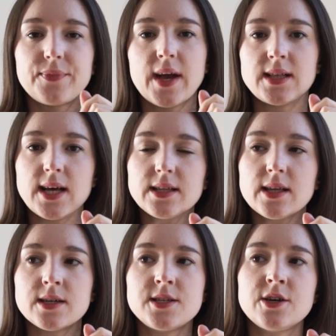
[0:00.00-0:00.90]
I like
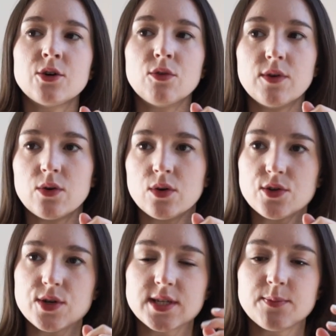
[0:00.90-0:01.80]
the idea of a
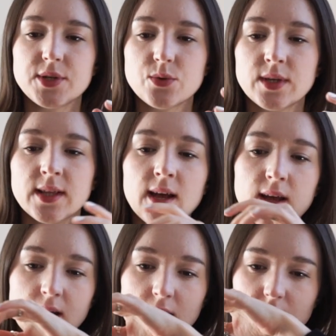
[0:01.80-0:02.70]
contrast between
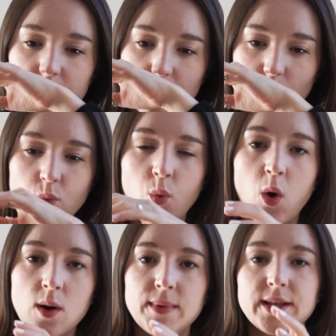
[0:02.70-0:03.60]

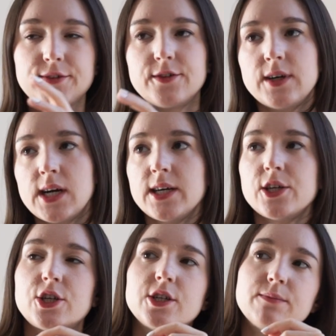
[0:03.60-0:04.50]
warm and
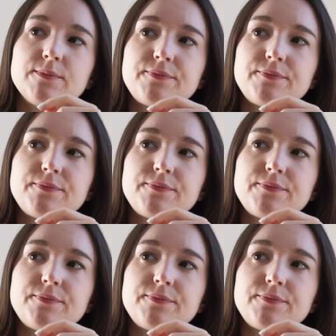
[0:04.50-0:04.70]
fresh,